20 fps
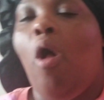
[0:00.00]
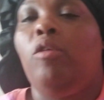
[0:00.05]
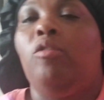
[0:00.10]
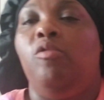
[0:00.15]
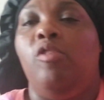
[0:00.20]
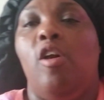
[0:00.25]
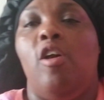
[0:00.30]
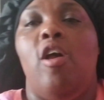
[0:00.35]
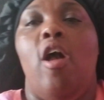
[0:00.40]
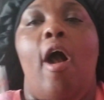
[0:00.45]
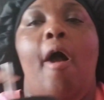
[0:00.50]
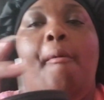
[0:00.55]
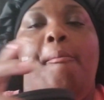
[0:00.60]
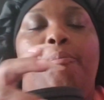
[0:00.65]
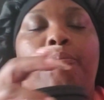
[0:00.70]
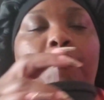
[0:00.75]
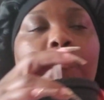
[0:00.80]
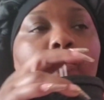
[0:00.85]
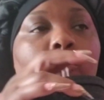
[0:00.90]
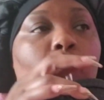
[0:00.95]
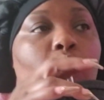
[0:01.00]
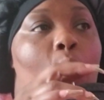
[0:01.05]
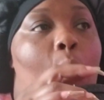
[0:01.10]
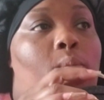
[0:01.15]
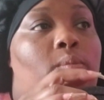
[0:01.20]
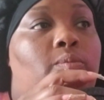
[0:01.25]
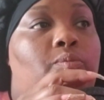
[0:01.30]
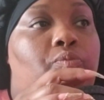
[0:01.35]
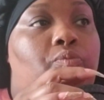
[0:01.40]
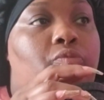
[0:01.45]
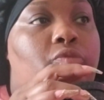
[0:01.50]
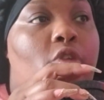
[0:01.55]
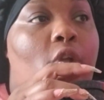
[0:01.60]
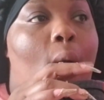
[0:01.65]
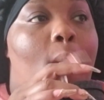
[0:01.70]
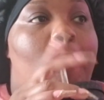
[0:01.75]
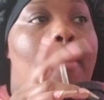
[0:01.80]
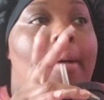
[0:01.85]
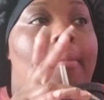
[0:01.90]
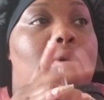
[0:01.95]
very hot.
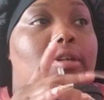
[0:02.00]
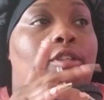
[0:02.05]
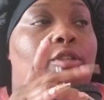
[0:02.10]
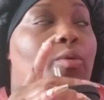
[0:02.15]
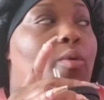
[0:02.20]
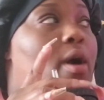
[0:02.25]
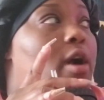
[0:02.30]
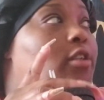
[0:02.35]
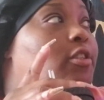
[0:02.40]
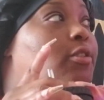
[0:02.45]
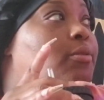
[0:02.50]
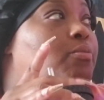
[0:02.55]
But I'm about to watch